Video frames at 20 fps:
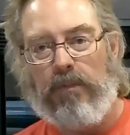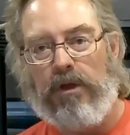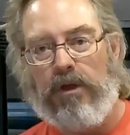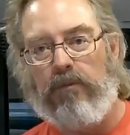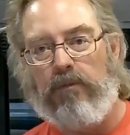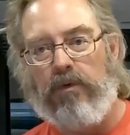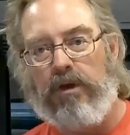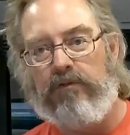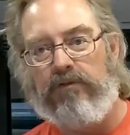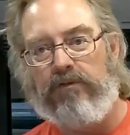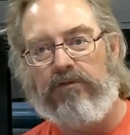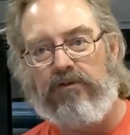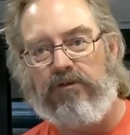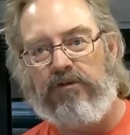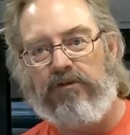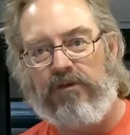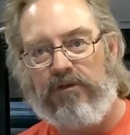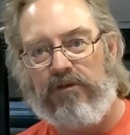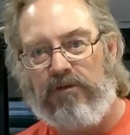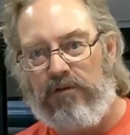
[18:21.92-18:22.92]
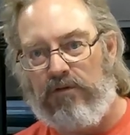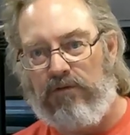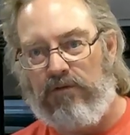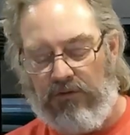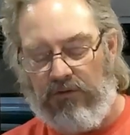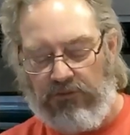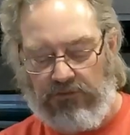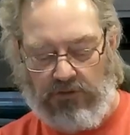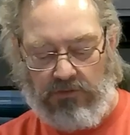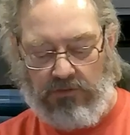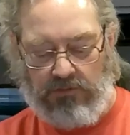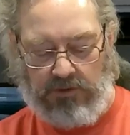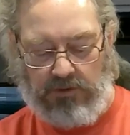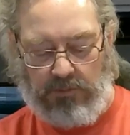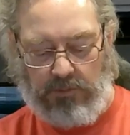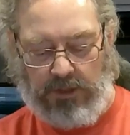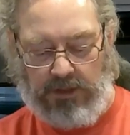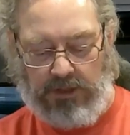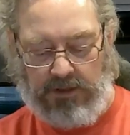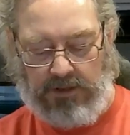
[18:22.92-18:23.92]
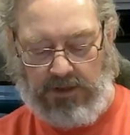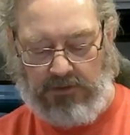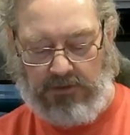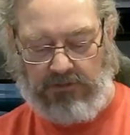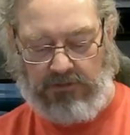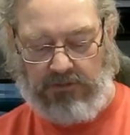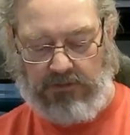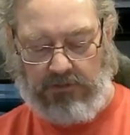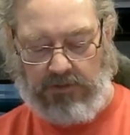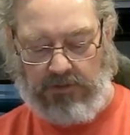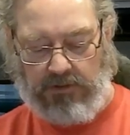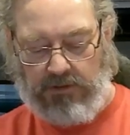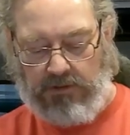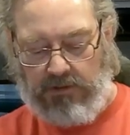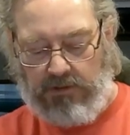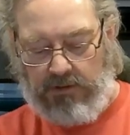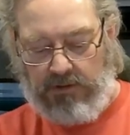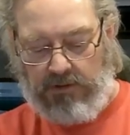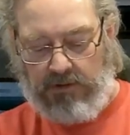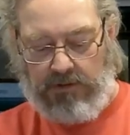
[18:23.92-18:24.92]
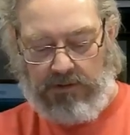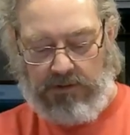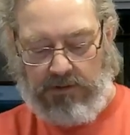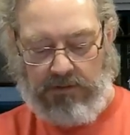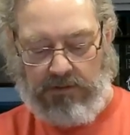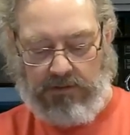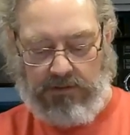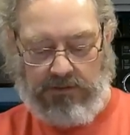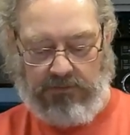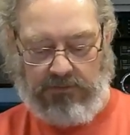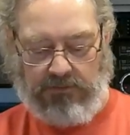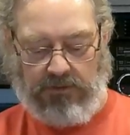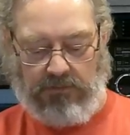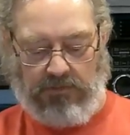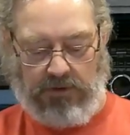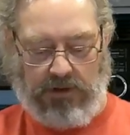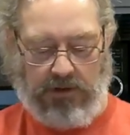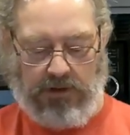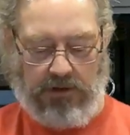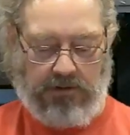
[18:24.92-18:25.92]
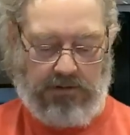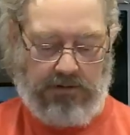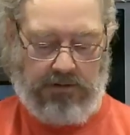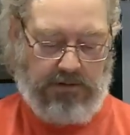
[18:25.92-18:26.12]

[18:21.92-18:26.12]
My wife just sits through the show and don't pay attention to it. She don't care.